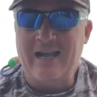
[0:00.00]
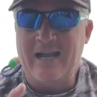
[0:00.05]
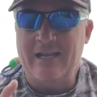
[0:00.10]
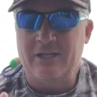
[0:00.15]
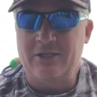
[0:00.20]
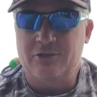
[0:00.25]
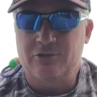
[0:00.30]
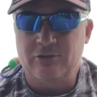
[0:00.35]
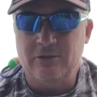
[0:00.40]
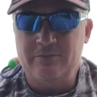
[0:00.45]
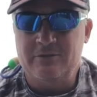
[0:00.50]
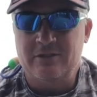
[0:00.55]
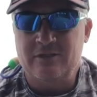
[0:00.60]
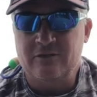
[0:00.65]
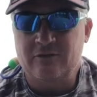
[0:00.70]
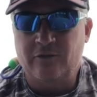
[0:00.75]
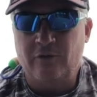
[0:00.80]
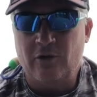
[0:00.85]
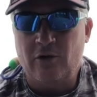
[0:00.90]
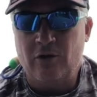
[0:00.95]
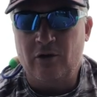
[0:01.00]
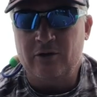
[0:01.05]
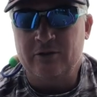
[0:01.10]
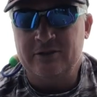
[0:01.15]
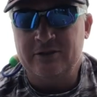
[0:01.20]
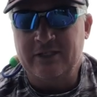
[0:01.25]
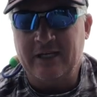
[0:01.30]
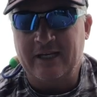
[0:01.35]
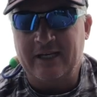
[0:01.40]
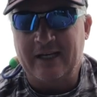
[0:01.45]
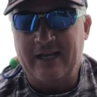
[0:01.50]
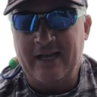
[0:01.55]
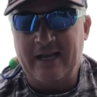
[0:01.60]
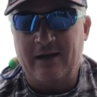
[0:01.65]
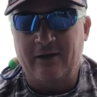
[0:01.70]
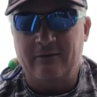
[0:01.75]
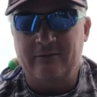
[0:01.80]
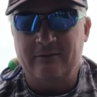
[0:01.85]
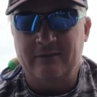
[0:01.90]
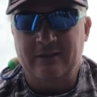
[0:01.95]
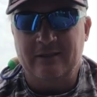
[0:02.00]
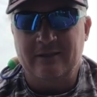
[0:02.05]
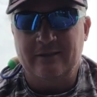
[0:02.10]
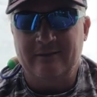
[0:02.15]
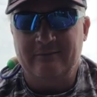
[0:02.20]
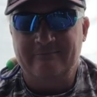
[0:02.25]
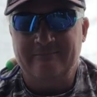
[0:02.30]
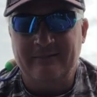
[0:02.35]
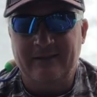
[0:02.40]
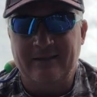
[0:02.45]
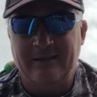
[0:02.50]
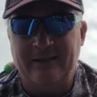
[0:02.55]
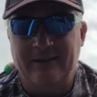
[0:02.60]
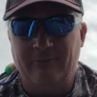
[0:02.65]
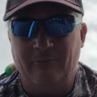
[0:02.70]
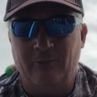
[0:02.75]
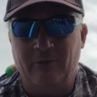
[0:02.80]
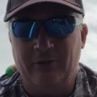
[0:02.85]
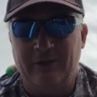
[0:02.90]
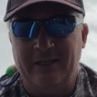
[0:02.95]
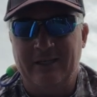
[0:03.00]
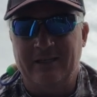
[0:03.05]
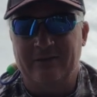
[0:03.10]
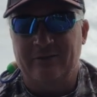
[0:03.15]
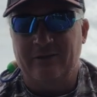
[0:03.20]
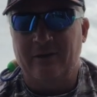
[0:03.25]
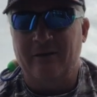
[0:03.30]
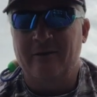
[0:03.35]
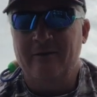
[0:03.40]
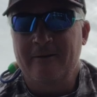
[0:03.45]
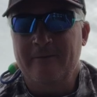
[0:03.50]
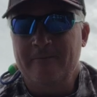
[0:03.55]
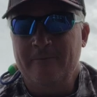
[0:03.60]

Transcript: guided trips this fall. Check it out. It really is a